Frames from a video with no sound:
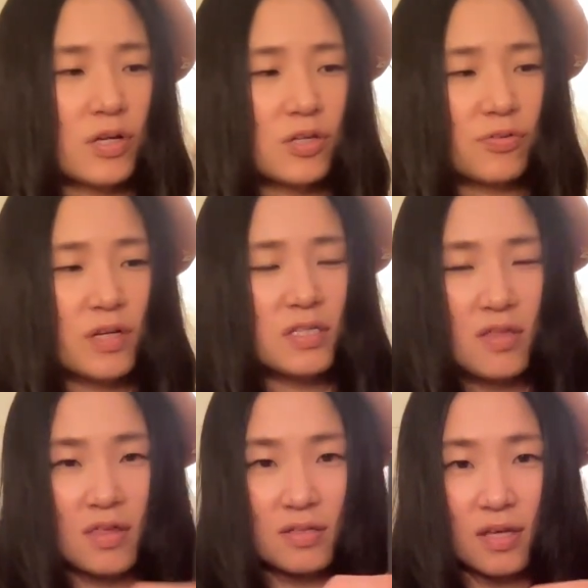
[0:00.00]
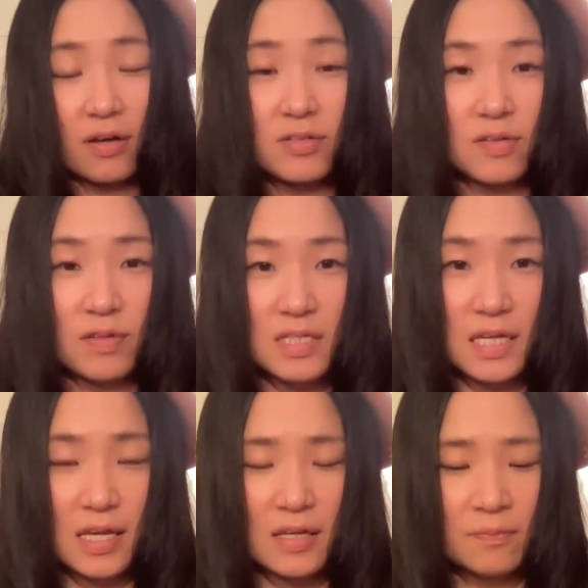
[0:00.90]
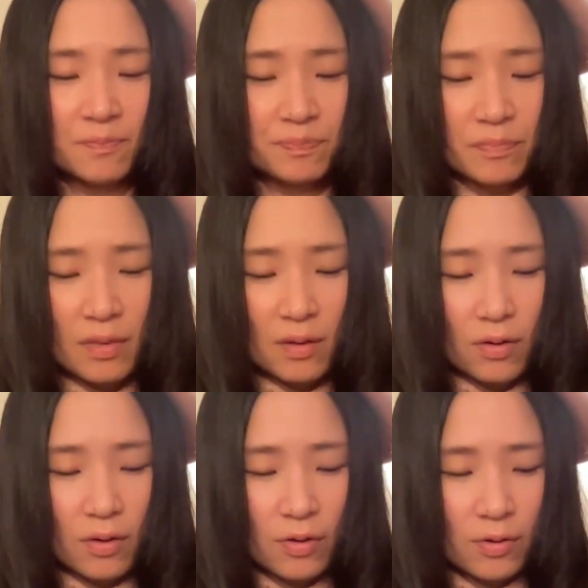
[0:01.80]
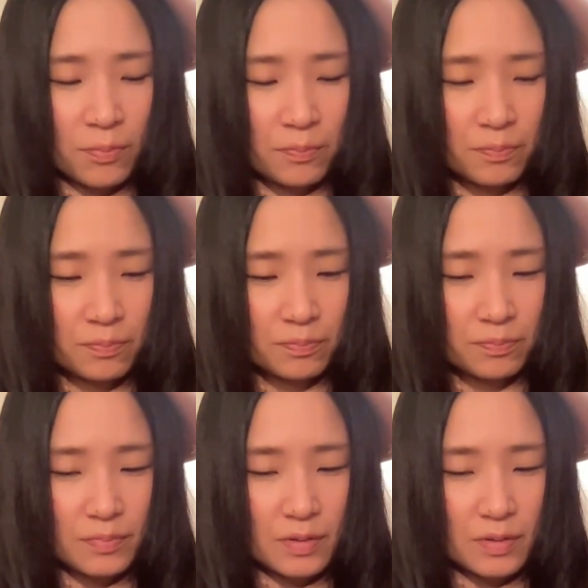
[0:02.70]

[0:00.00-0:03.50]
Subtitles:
increasing this activity since